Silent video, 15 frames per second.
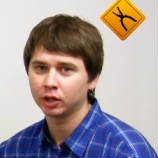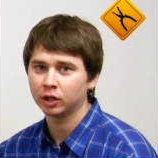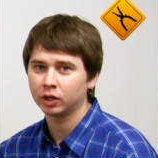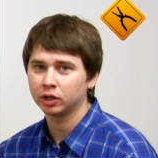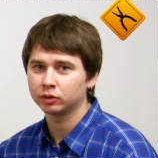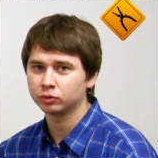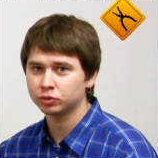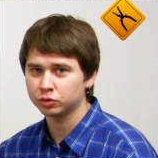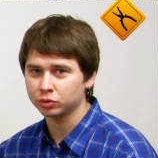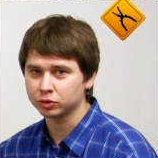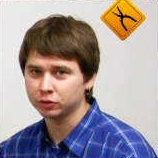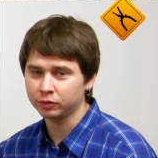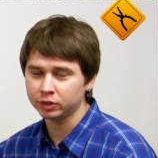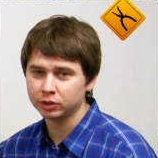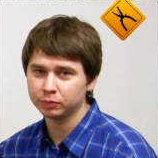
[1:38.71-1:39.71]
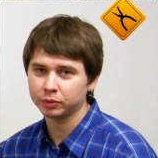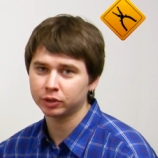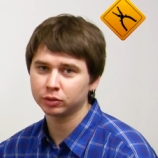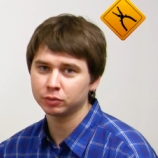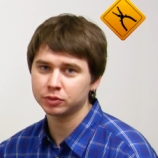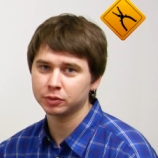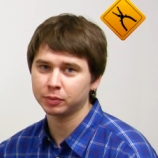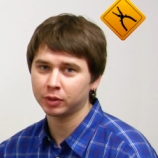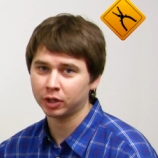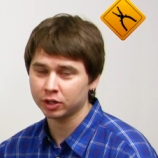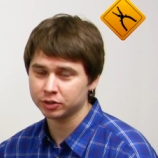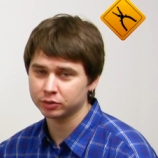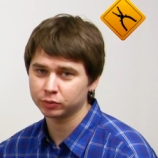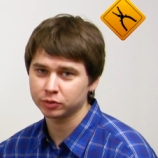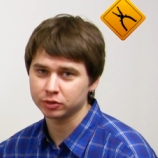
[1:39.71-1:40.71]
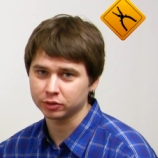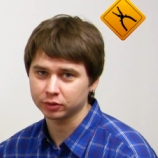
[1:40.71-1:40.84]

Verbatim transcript: Let's have a look at each of them.